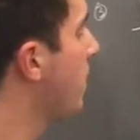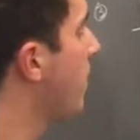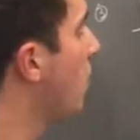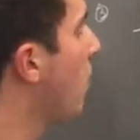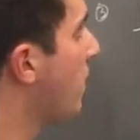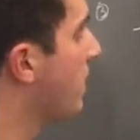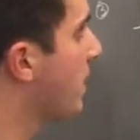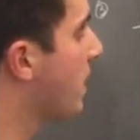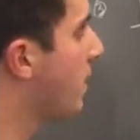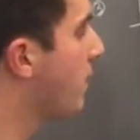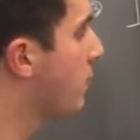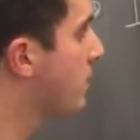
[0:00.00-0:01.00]
one of the
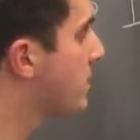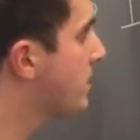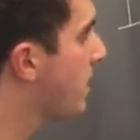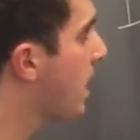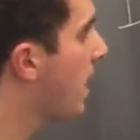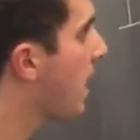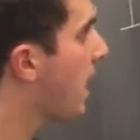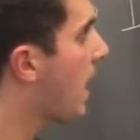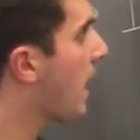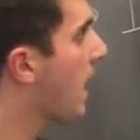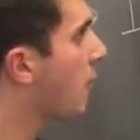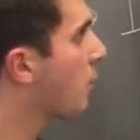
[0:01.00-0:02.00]
unknowns.
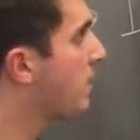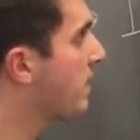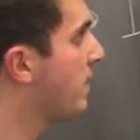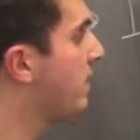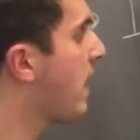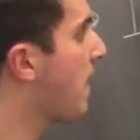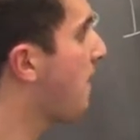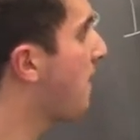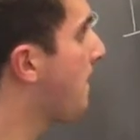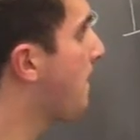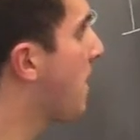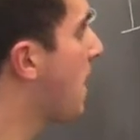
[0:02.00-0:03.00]
And we did
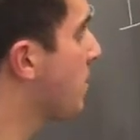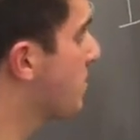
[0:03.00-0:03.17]
that by